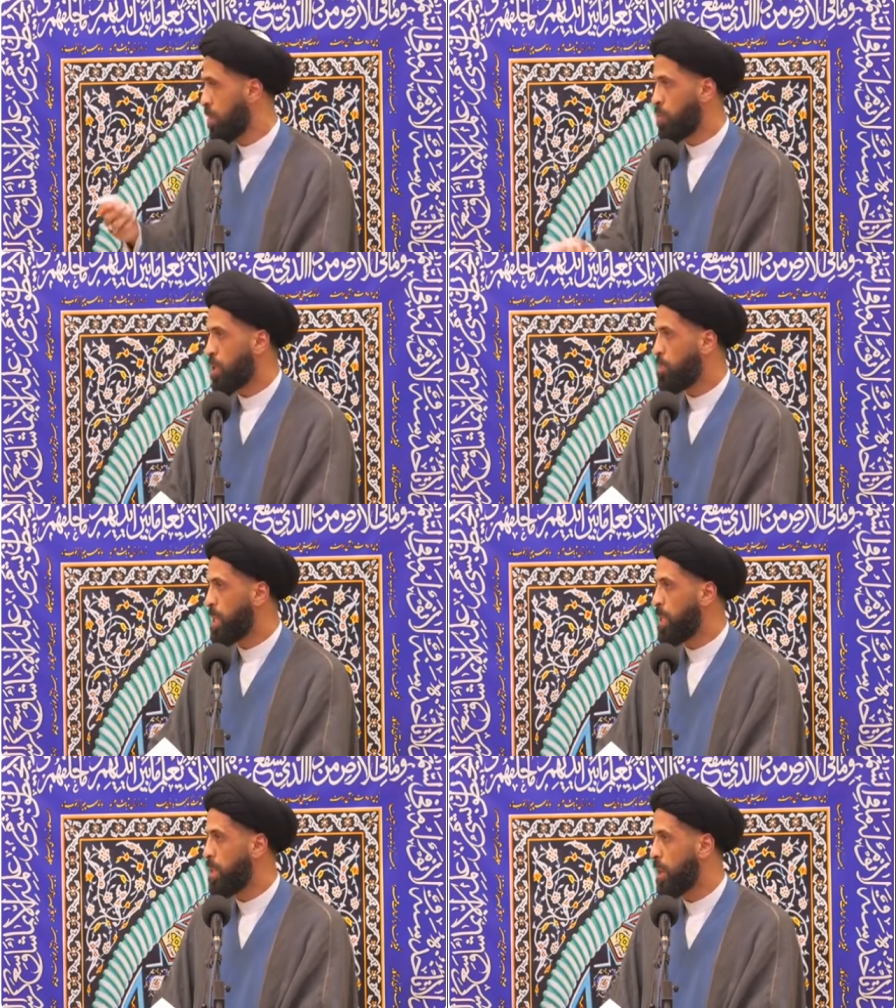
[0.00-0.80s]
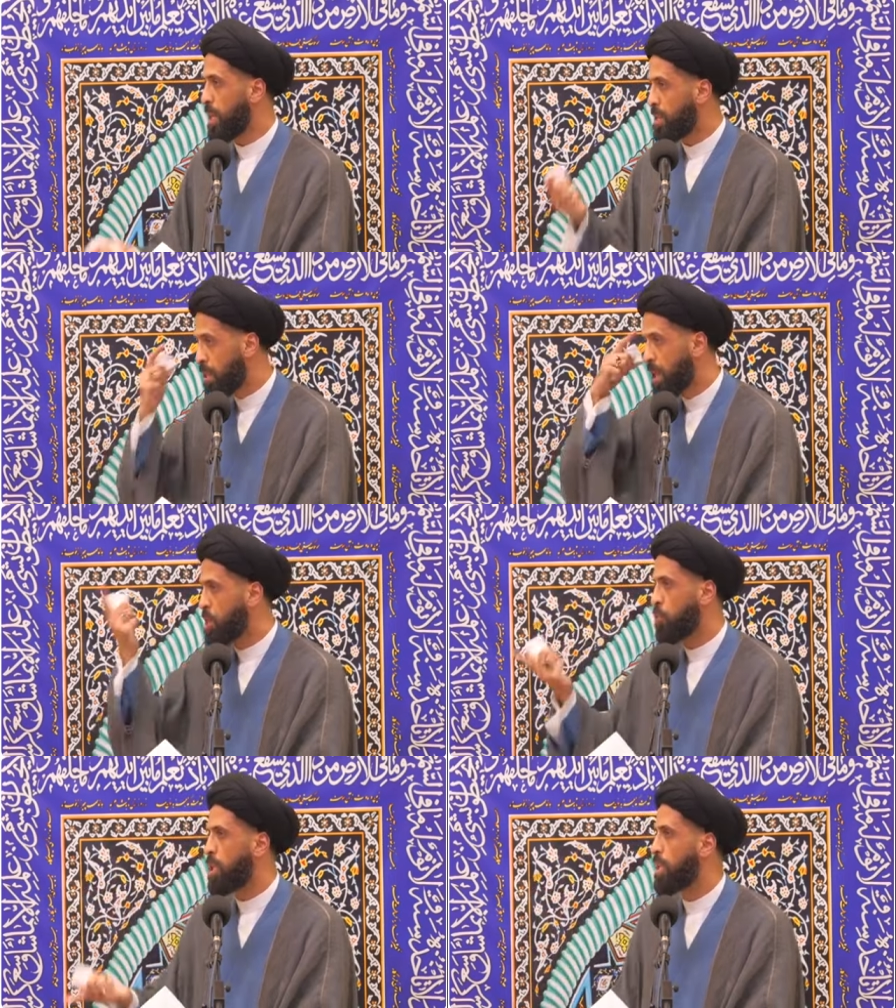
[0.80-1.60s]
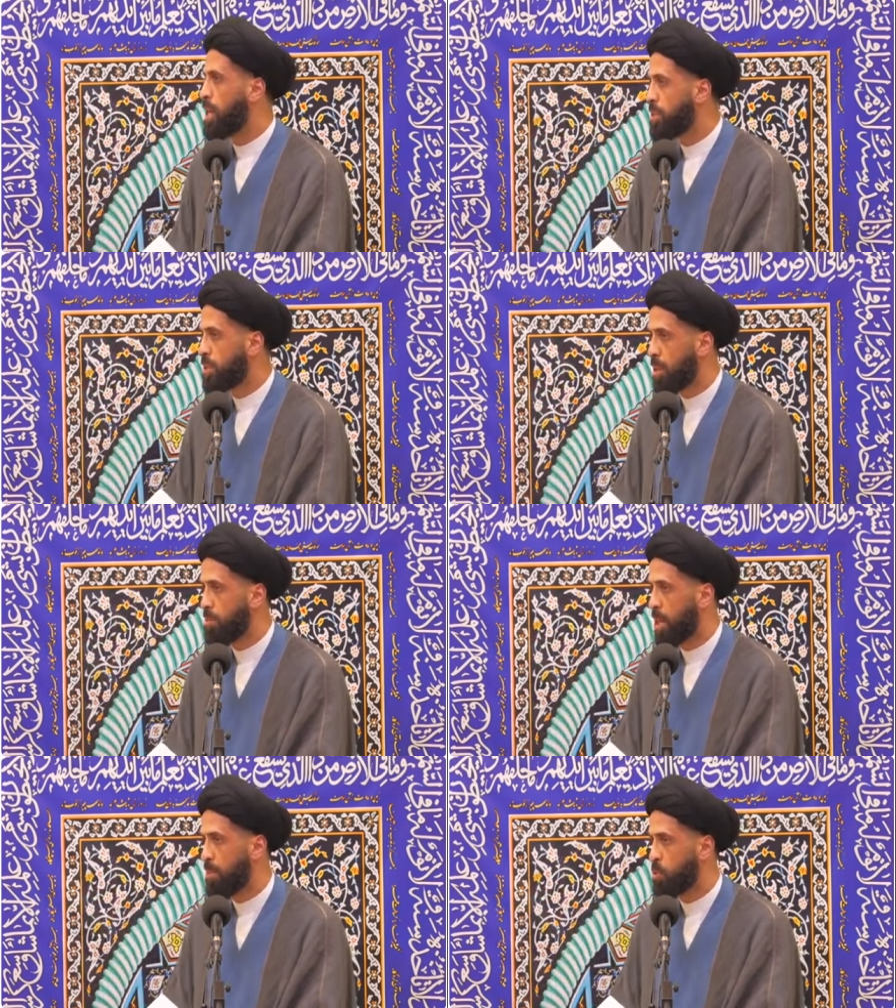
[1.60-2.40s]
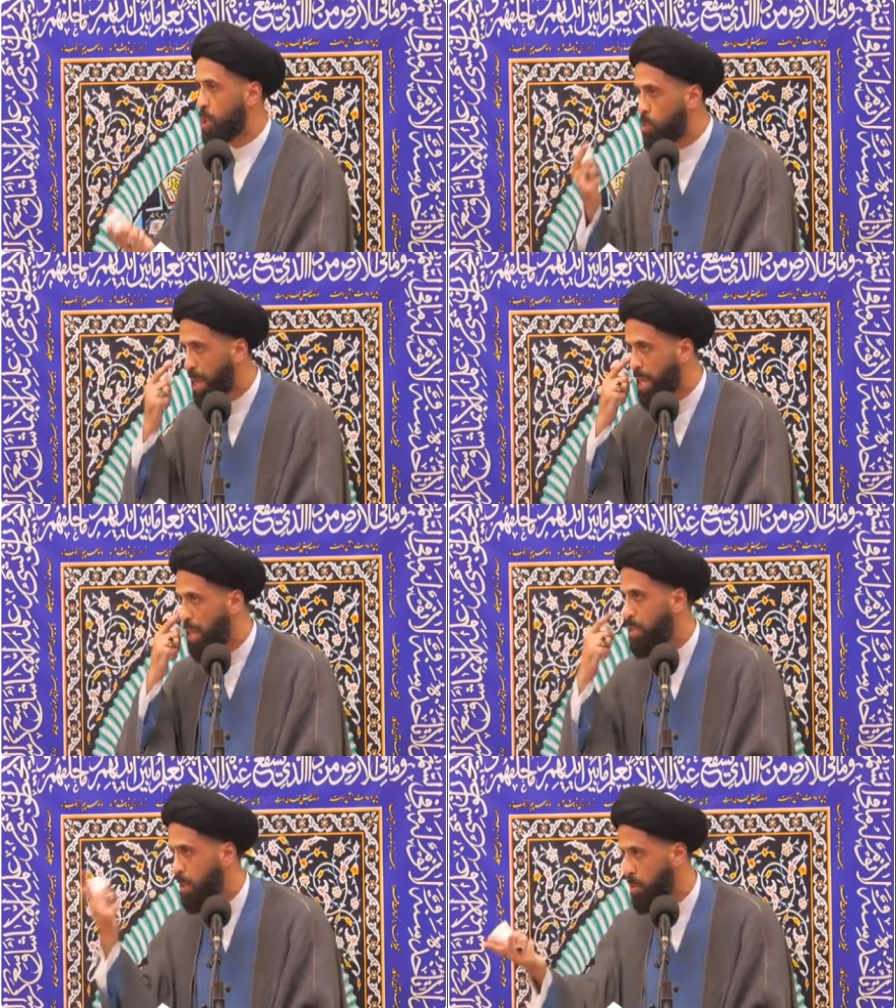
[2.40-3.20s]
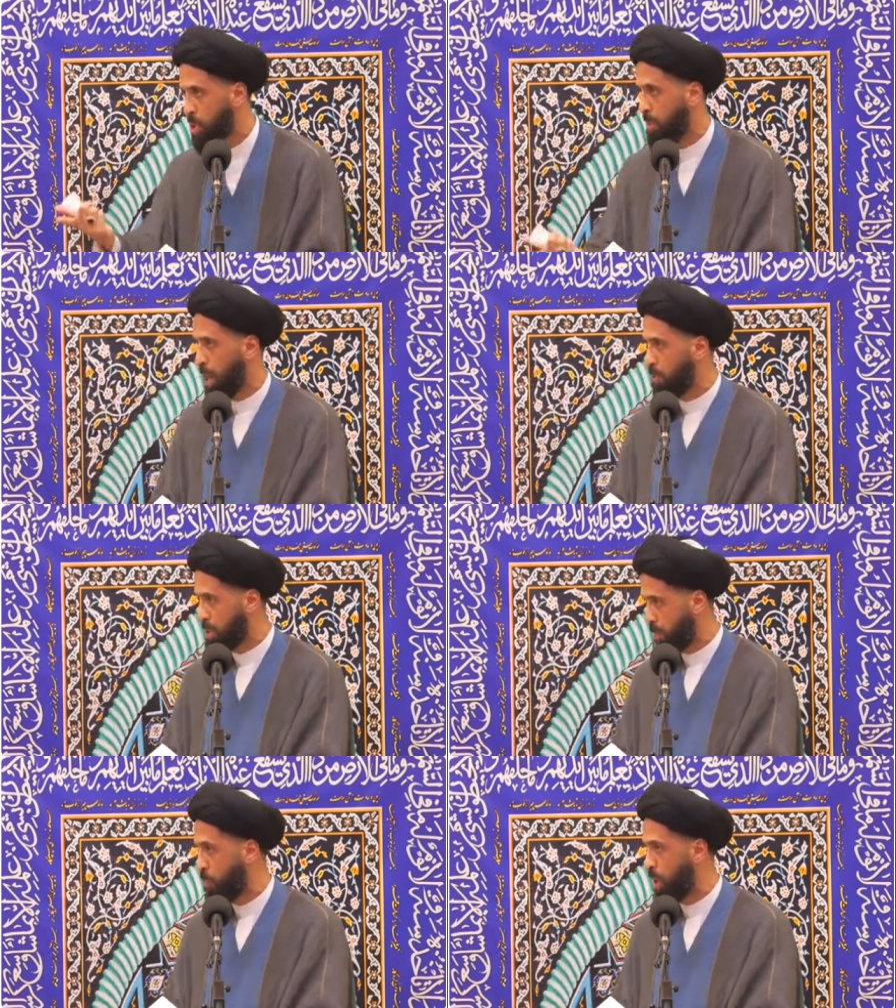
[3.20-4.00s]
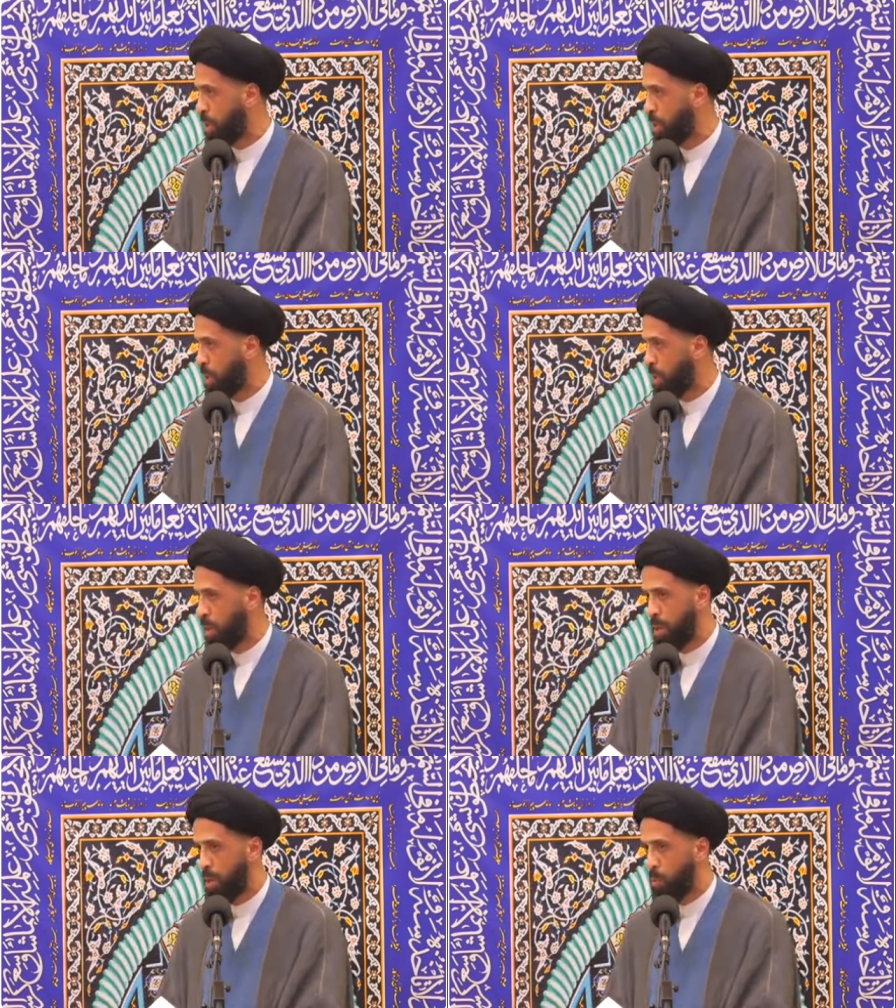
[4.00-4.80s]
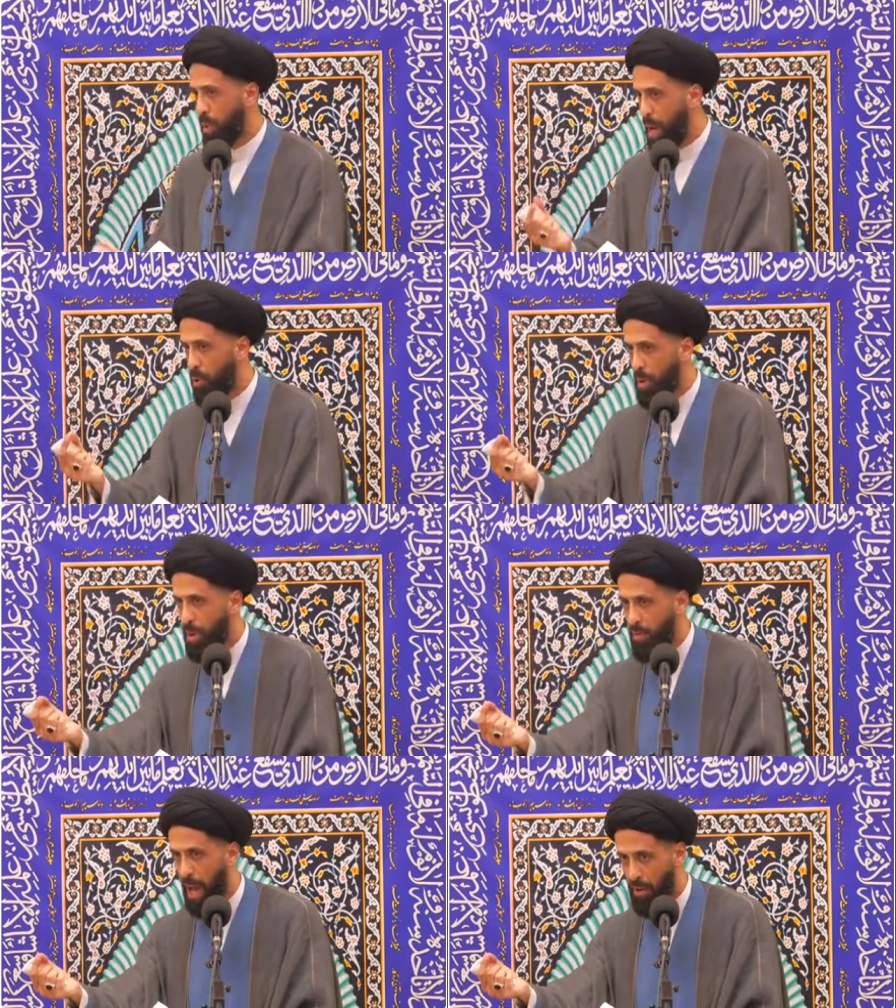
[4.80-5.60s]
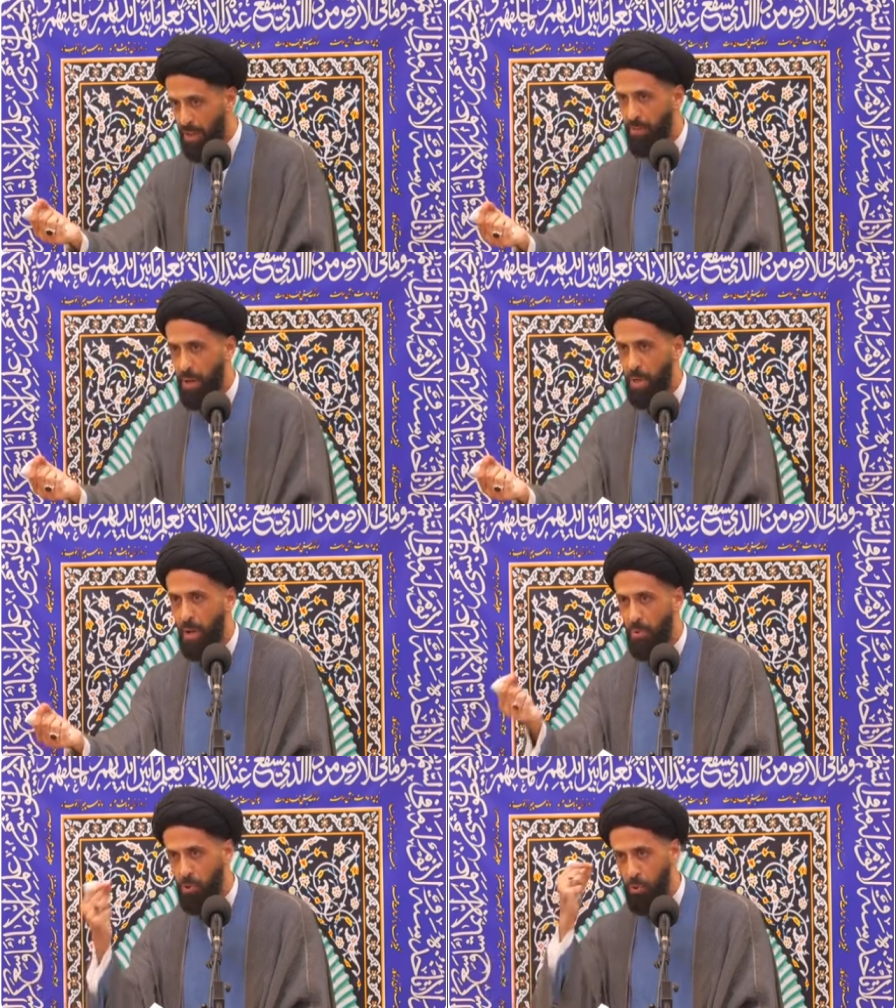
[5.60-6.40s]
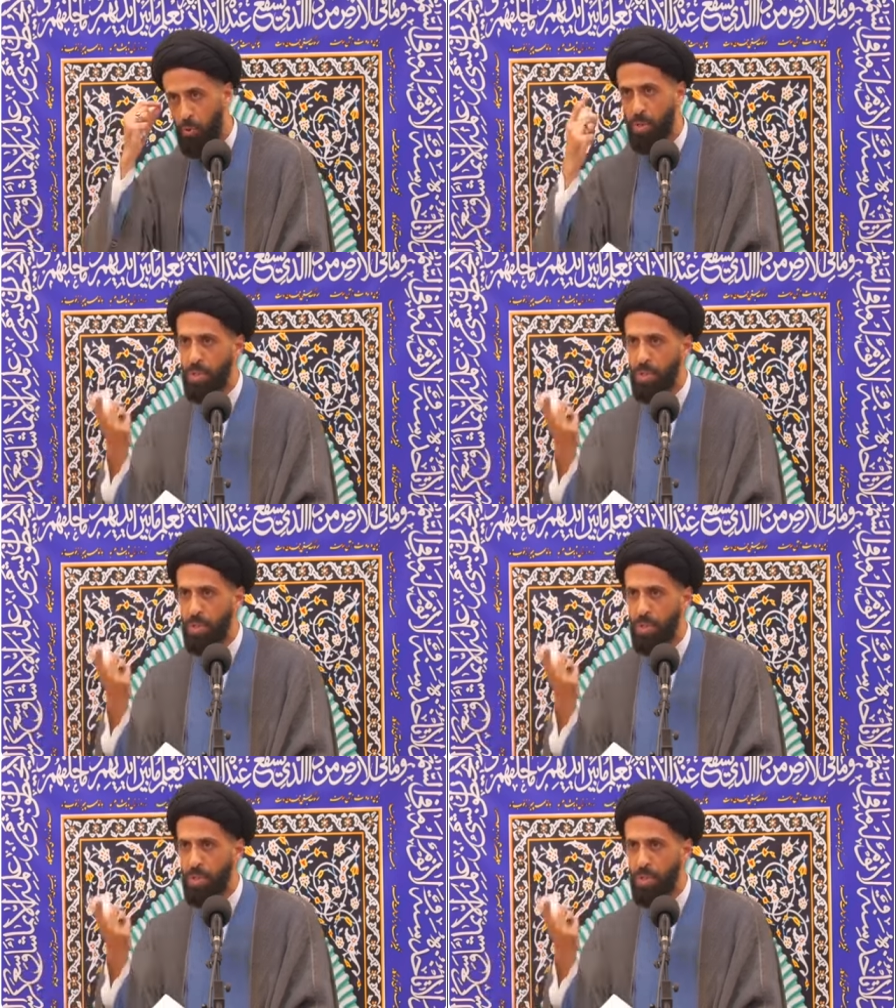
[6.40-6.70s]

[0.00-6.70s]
You know, you can be intellectually lazy sometimes when you make an assumption about someone without having found out the truth.